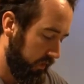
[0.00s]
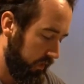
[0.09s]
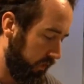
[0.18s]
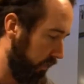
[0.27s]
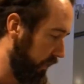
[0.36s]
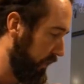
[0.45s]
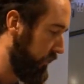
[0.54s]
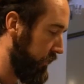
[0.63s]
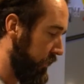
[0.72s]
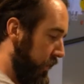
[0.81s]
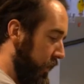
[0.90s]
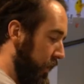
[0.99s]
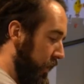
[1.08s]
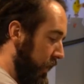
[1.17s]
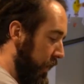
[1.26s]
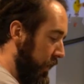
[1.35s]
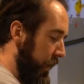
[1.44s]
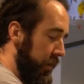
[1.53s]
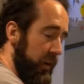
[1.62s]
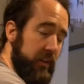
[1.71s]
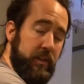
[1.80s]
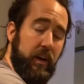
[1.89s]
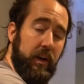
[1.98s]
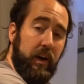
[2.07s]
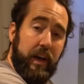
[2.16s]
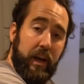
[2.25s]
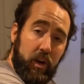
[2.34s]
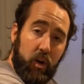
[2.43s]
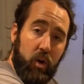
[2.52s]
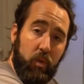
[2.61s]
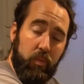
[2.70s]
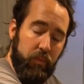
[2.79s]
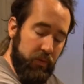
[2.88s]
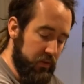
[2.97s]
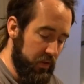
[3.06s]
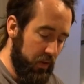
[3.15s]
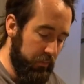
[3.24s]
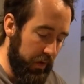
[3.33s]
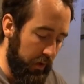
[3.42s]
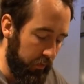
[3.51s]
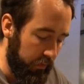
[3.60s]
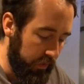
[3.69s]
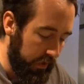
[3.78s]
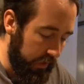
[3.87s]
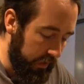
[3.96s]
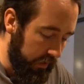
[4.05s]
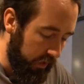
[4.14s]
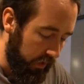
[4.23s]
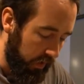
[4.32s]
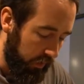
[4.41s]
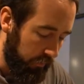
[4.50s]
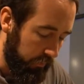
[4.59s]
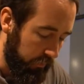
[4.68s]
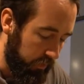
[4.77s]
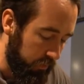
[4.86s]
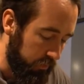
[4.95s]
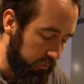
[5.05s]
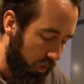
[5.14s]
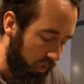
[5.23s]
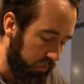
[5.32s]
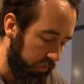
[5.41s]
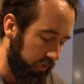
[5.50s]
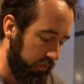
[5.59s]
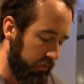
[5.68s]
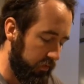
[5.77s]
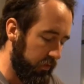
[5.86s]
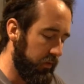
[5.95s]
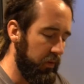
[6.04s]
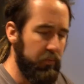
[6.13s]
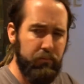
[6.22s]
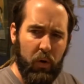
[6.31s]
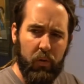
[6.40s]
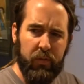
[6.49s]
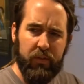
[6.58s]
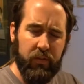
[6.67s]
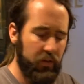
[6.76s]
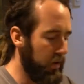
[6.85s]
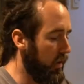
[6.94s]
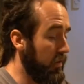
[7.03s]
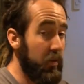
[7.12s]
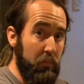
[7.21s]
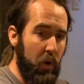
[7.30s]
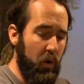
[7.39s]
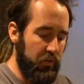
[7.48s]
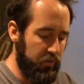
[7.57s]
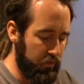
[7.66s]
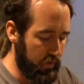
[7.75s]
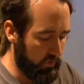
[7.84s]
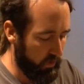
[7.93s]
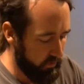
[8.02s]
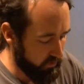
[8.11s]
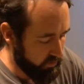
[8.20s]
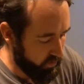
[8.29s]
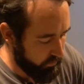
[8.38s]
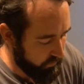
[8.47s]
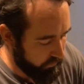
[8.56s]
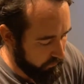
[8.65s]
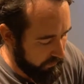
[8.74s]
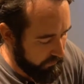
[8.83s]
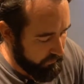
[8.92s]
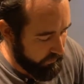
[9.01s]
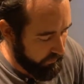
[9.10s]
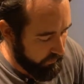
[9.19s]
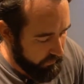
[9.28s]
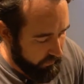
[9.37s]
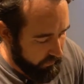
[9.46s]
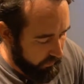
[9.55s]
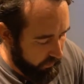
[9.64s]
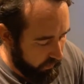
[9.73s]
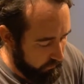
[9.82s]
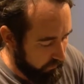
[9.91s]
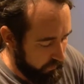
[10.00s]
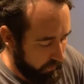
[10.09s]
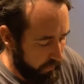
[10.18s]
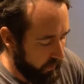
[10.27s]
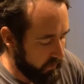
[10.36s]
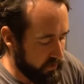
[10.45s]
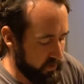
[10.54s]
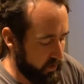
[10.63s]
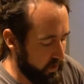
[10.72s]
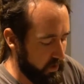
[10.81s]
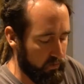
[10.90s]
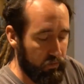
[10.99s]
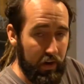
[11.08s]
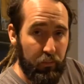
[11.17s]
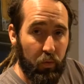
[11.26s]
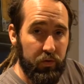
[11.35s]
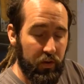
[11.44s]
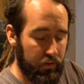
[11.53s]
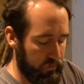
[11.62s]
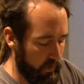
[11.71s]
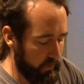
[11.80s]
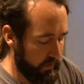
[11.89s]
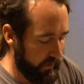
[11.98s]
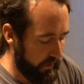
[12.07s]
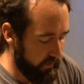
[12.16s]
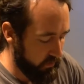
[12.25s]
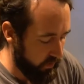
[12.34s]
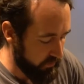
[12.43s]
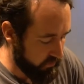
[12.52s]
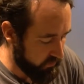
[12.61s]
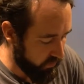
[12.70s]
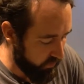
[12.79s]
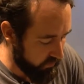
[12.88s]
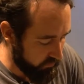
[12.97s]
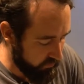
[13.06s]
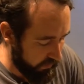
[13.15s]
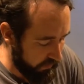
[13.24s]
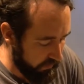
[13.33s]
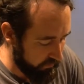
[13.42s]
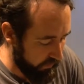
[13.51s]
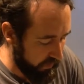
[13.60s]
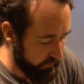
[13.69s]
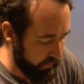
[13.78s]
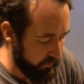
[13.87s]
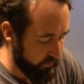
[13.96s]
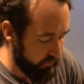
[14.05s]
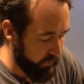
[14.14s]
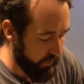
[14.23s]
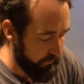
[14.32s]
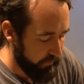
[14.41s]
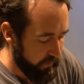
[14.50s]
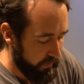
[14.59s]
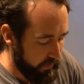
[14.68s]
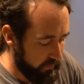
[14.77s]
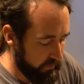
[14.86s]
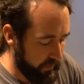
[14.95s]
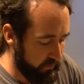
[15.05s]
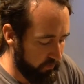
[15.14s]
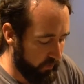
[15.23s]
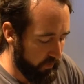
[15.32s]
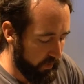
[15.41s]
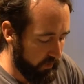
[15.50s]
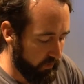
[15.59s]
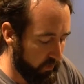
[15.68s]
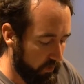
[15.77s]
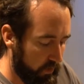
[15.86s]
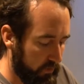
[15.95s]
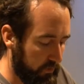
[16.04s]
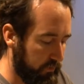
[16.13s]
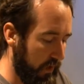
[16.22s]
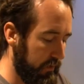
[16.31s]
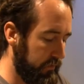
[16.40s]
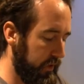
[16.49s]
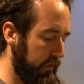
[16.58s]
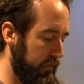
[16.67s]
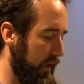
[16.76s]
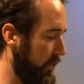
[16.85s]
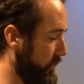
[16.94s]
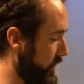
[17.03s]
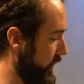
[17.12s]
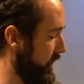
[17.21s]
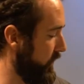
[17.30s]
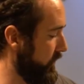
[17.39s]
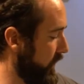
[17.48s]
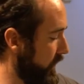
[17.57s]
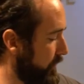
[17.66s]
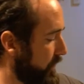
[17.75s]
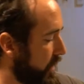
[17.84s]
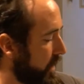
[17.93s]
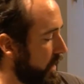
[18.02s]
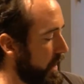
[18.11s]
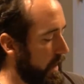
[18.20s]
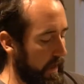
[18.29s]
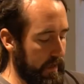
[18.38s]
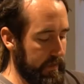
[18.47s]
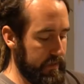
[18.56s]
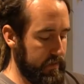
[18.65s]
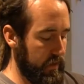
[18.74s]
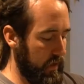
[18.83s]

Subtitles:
like this. And like I said, I get a lot of compliments about the moths, the moss that grows on top of the media. I use rainwater for everything. It's nice and soft, it's readily available, it's free. It takes very little faffing around to use it. And